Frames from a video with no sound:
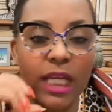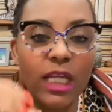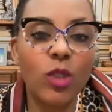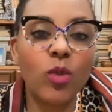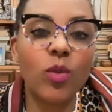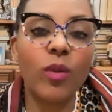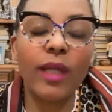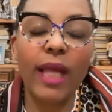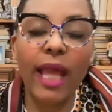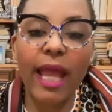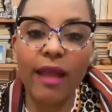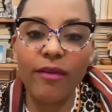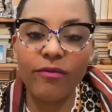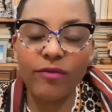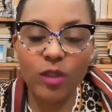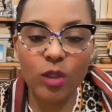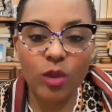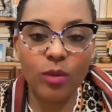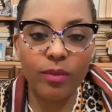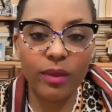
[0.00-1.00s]
It will
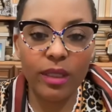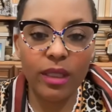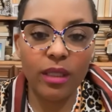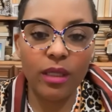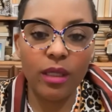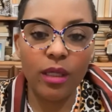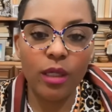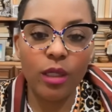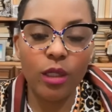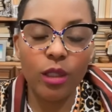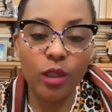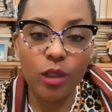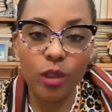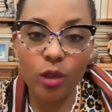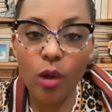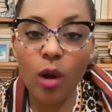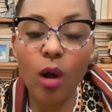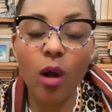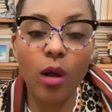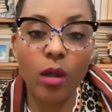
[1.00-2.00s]
have to be
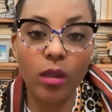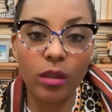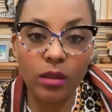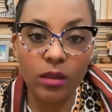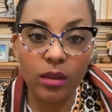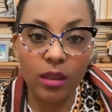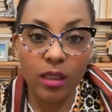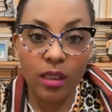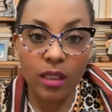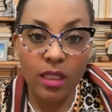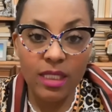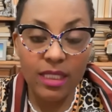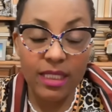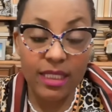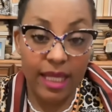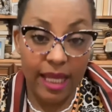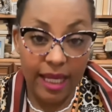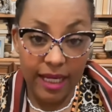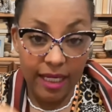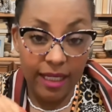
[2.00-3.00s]
you all
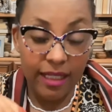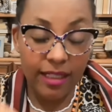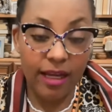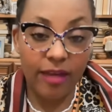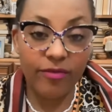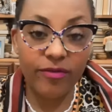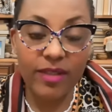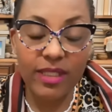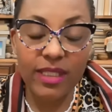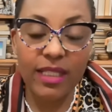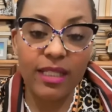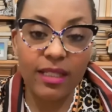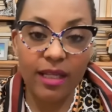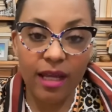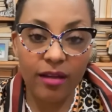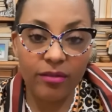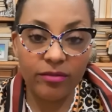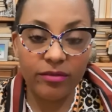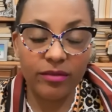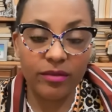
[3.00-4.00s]
saying enough is
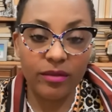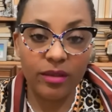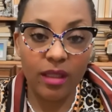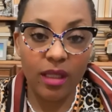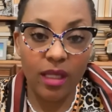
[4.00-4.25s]
enough,